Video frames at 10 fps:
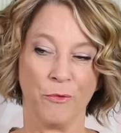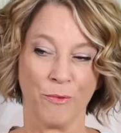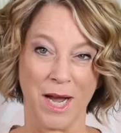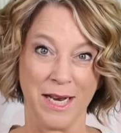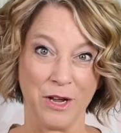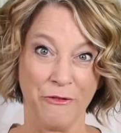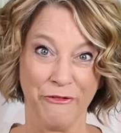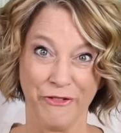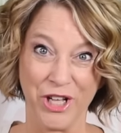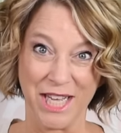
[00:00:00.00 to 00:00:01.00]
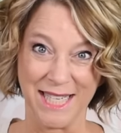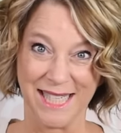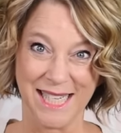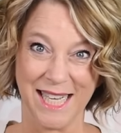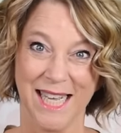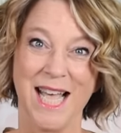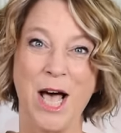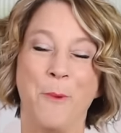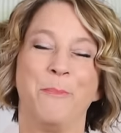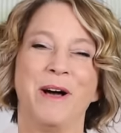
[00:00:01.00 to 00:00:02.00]
right foot
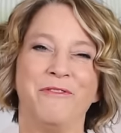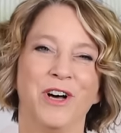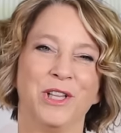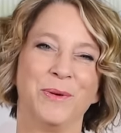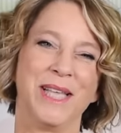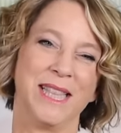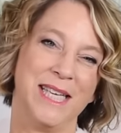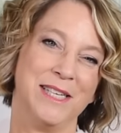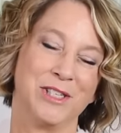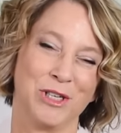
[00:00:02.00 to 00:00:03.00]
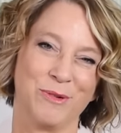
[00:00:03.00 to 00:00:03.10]
by following these